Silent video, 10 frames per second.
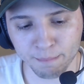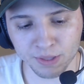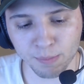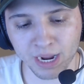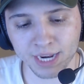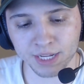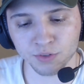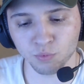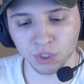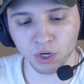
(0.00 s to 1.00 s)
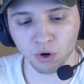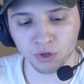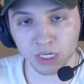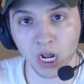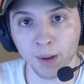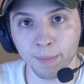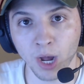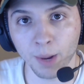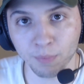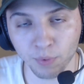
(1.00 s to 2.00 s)
But the big idea is really hard to come
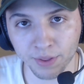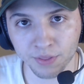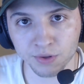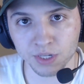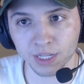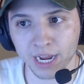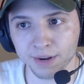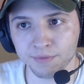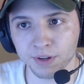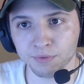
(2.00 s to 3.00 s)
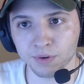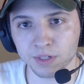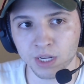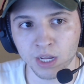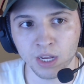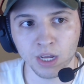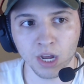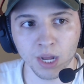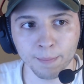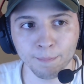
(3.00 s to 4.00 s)
up with. There's a lot of different
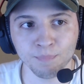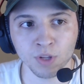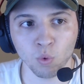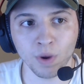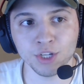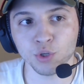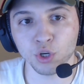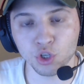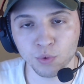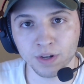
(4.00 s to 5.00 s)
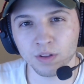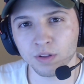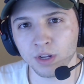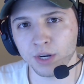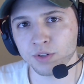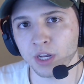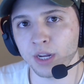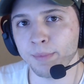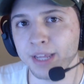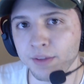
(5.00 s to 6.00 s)
ways you can do it.
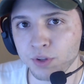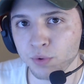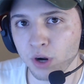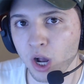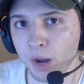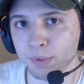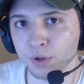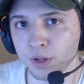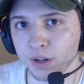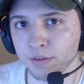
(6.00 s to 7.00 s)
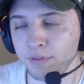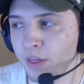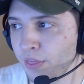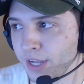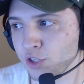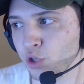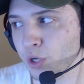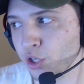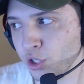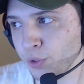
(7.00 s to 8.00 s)
I'm going to give you a couple of things that you
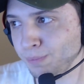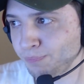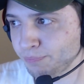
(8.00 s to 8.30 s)
can do.